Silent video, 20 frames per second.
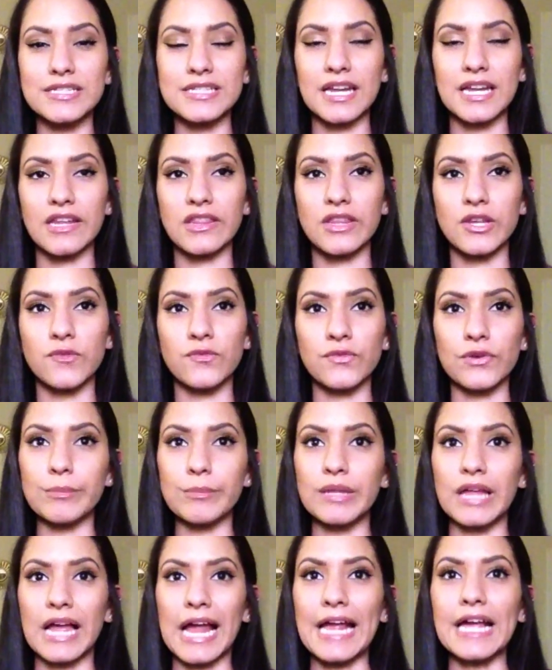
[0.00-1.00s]
anything
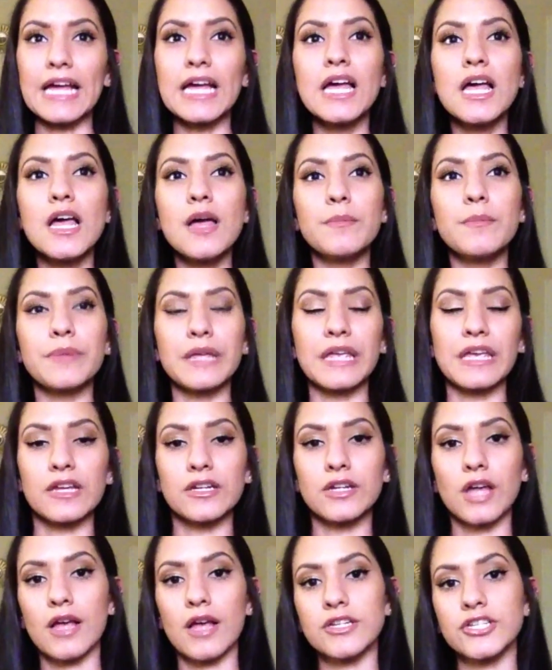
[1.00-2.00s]
from like
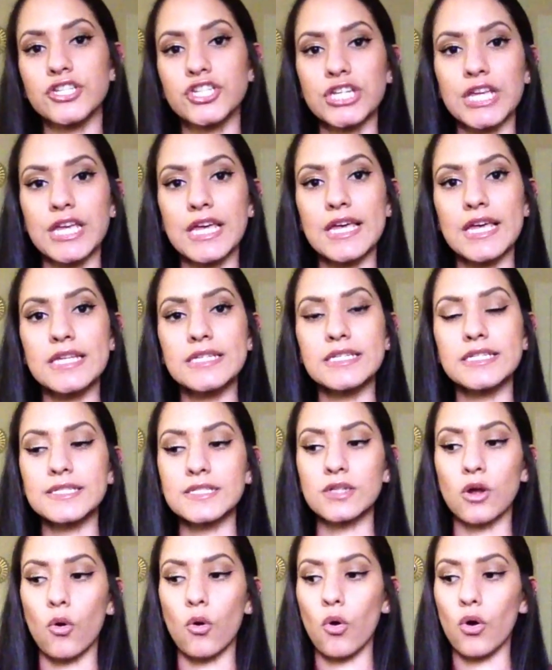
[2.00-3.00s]
being
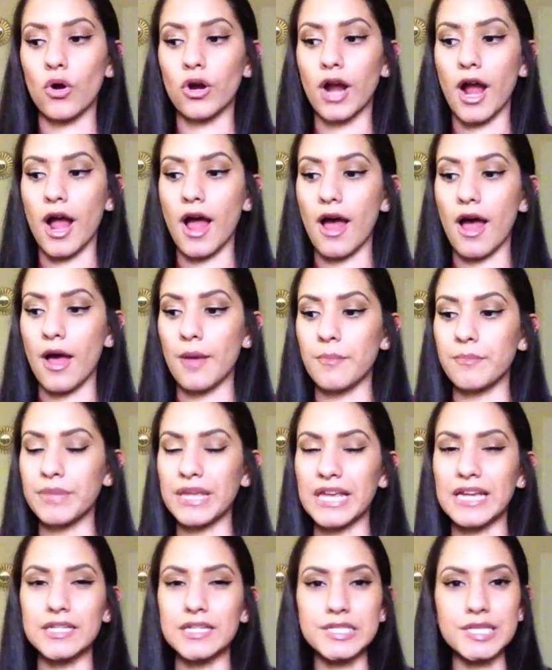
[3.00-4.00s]
nauseous or
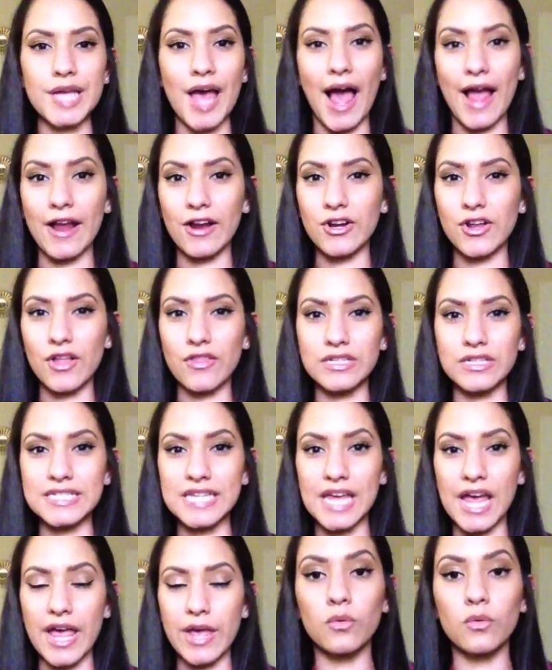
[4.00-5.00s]
being tired all the
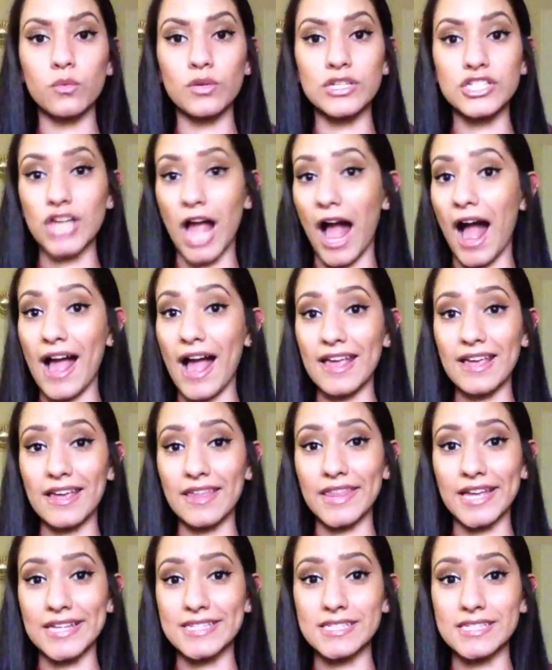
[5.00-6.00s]
time, which I
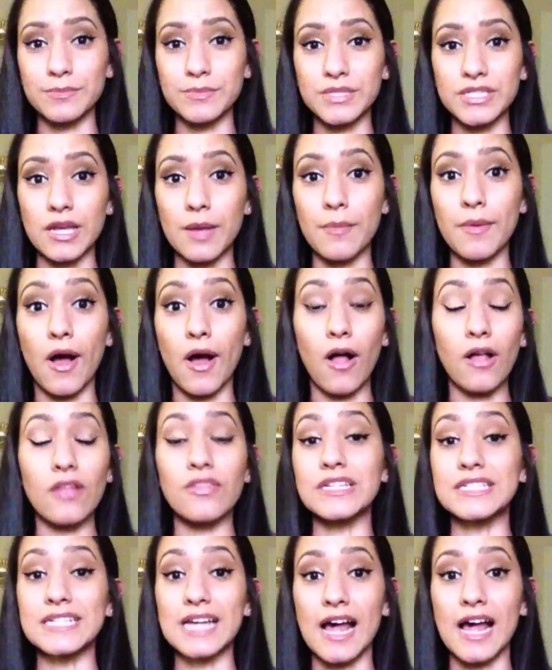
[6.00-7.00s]
get that symptom all
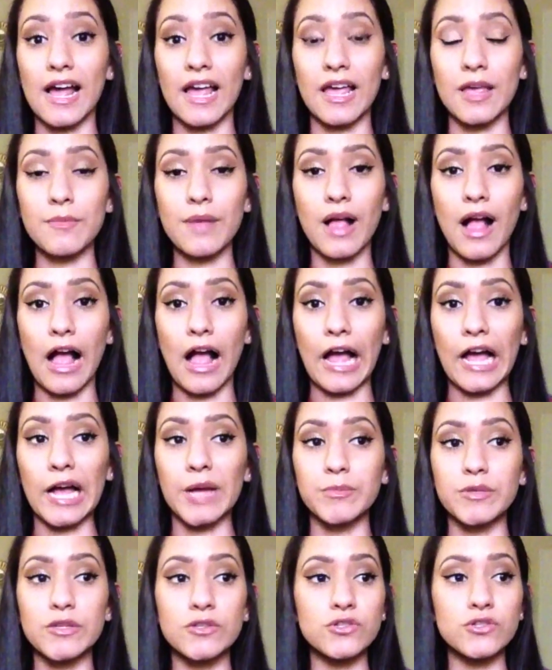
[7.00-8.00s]
the time.
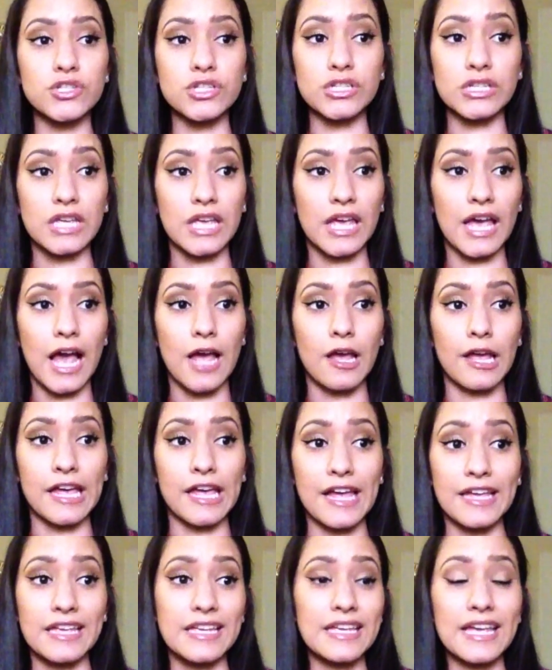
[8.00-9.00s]
Usually
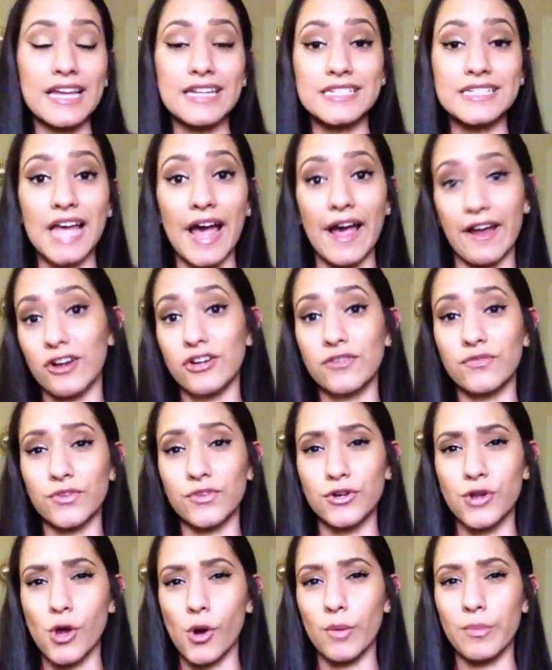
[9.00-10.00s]
I can get tired
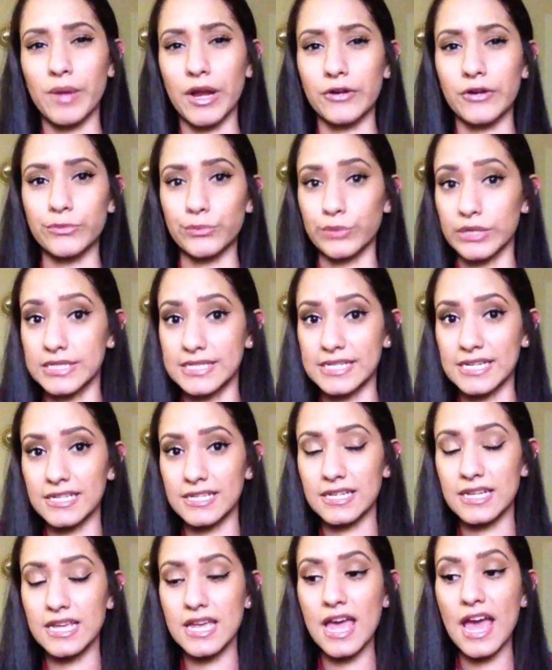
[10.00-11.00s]
for no apparent
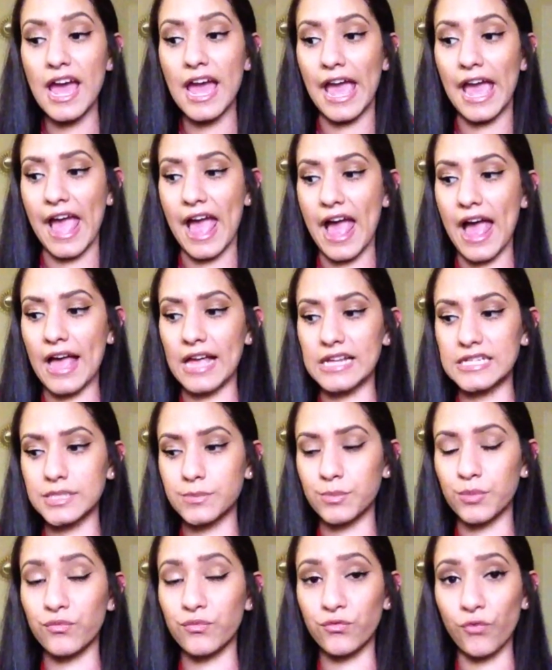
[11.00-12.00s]
reason, and
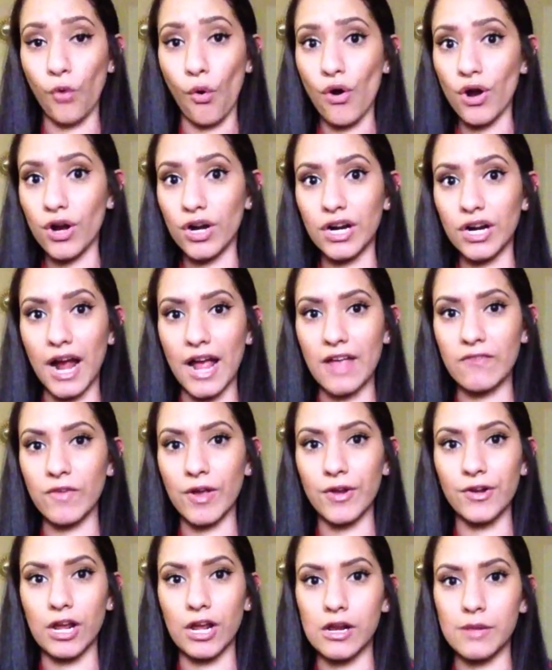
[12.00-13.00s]
before I
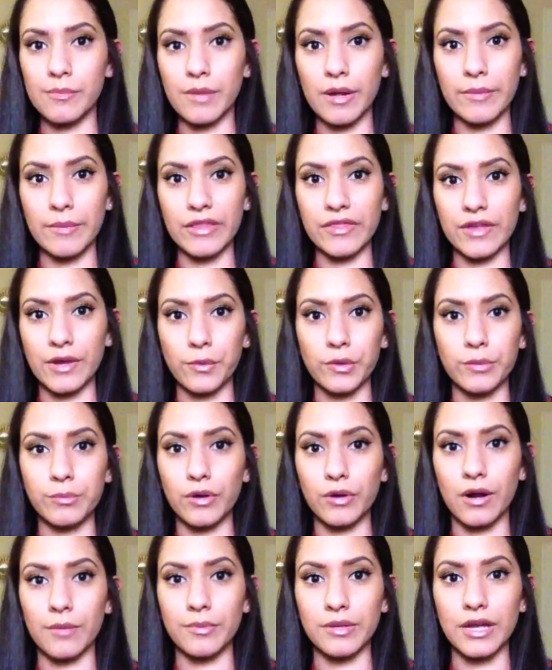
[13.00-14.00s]
found out about my thyroid
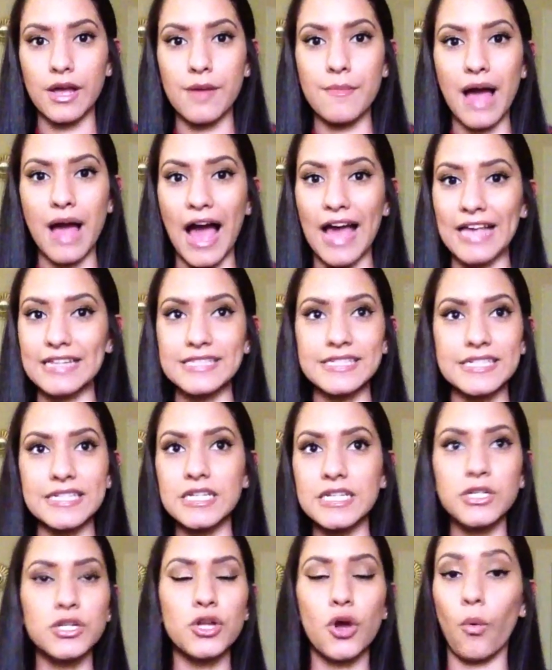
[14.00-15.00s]
problem, I
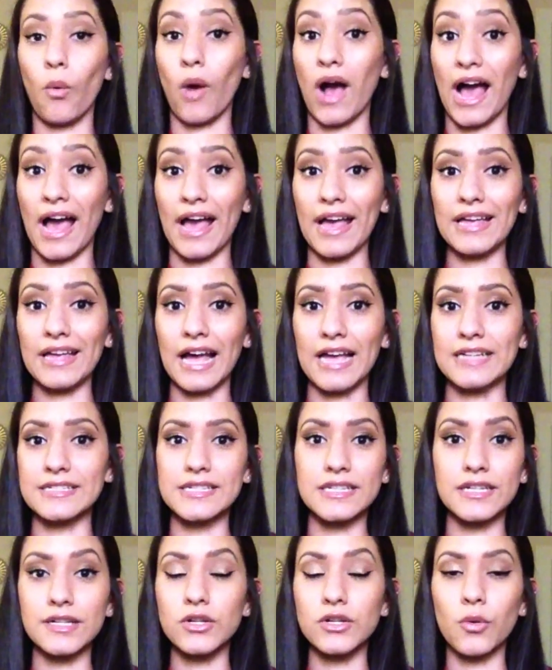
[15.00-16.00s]
didn't know why. I
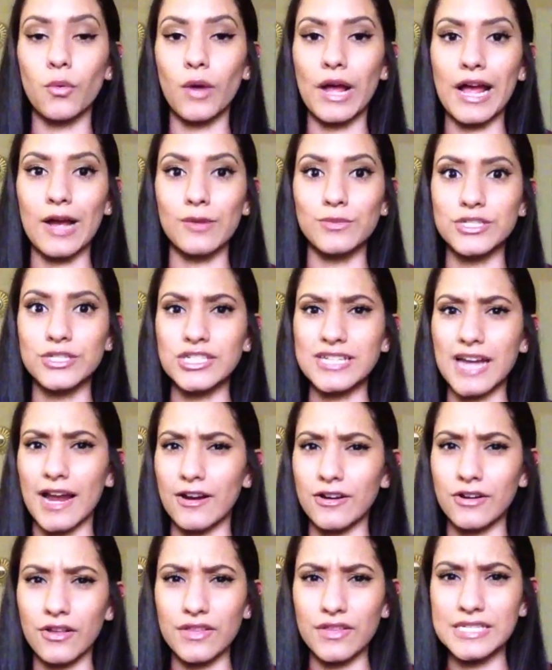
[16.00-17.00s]
didn't know why I was
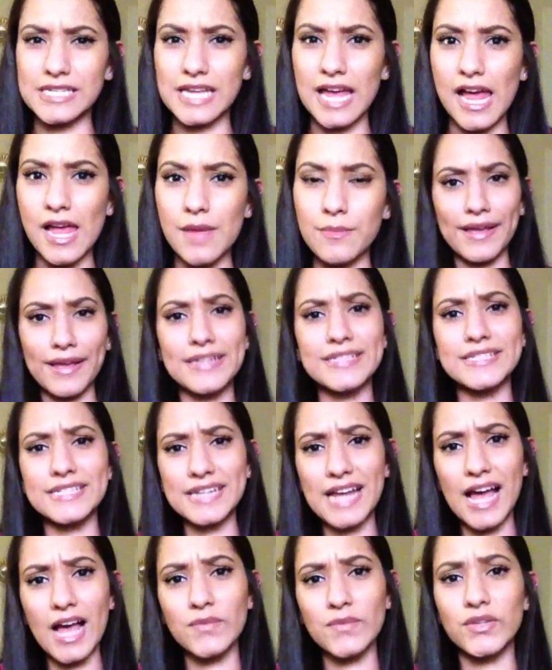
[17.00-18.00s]
tired all the time. I
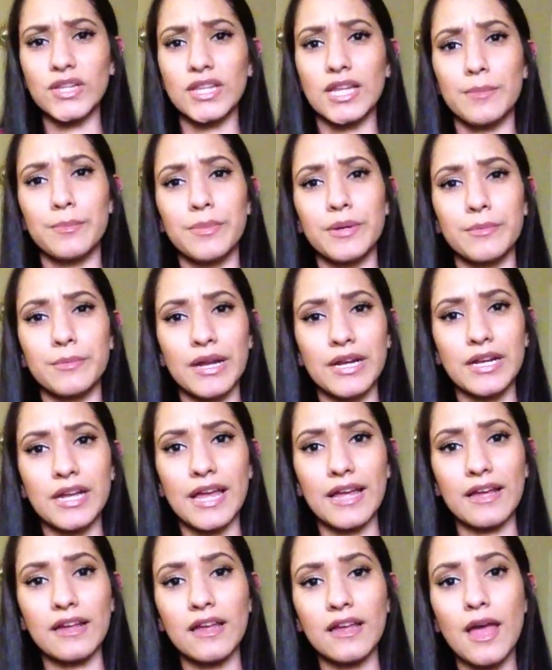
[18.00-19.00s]
did have a lump in my
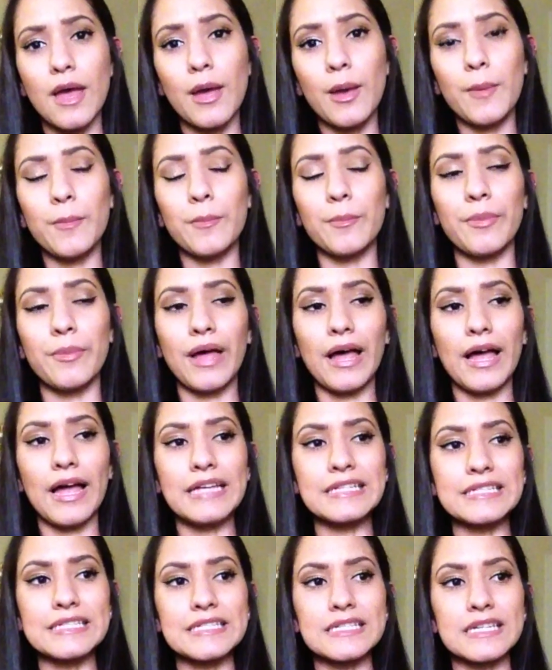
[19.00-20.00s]
neck,
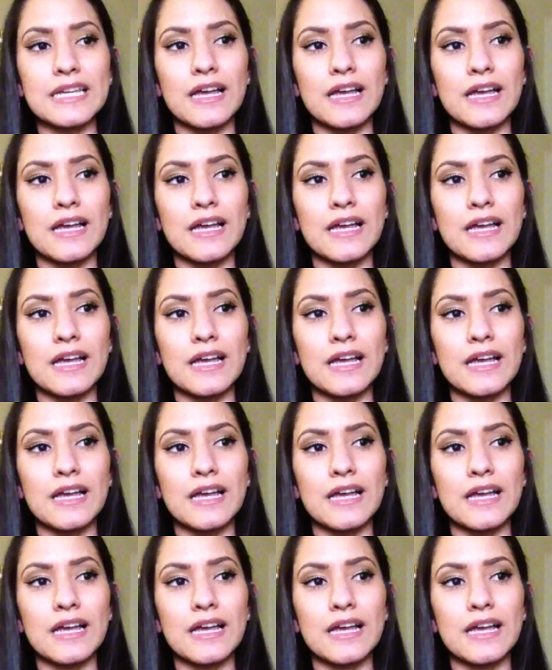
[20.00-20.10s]
but